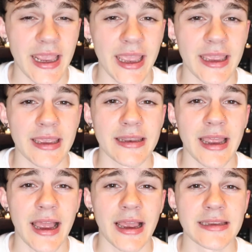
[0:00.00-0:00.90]
and
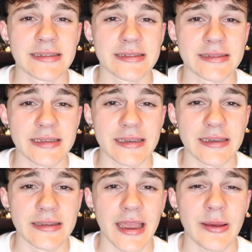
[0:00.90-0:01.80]
I
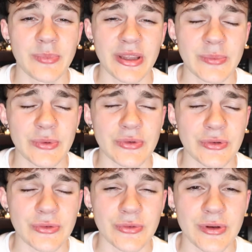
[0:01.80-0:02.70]
seen that people
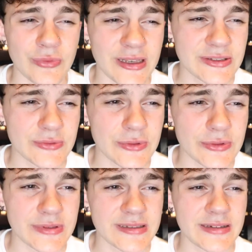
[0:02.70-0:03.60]
do
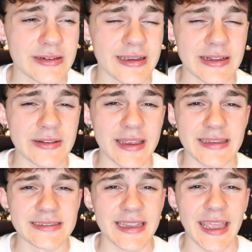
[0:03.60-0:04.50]
rituals to
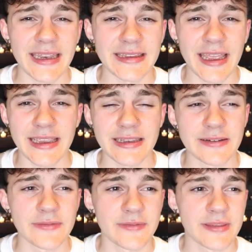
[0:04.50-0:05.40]
cleanse any
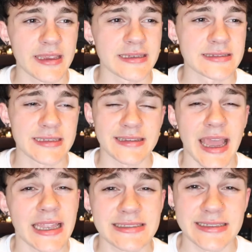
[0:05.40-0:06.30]
negative things
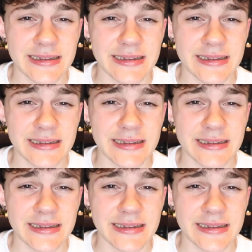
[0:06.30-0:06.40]
attached to